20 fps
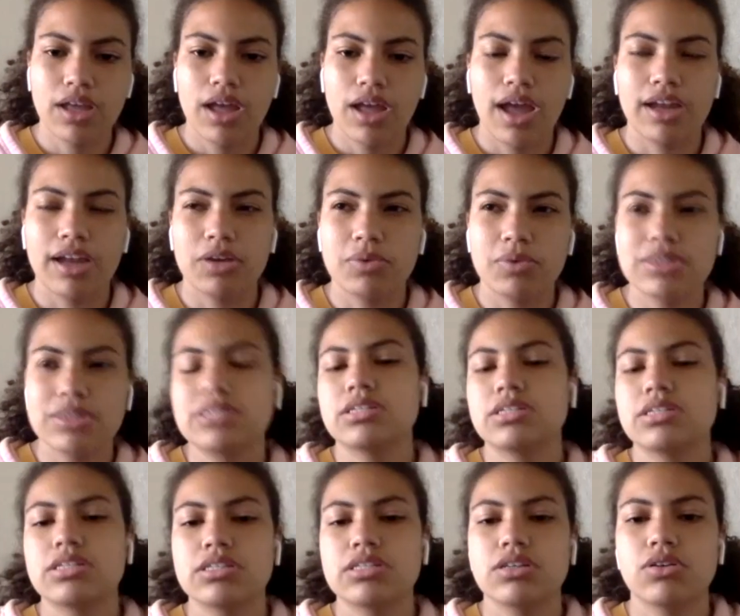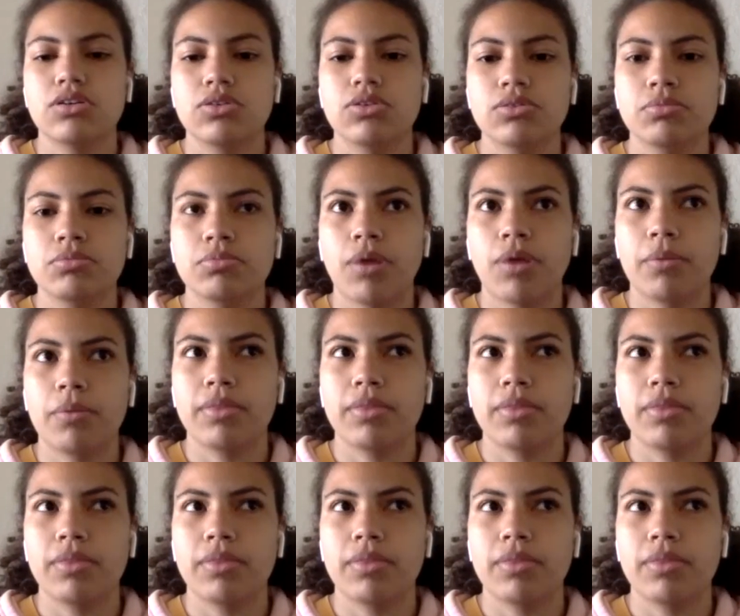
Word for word: And it wasn't until probably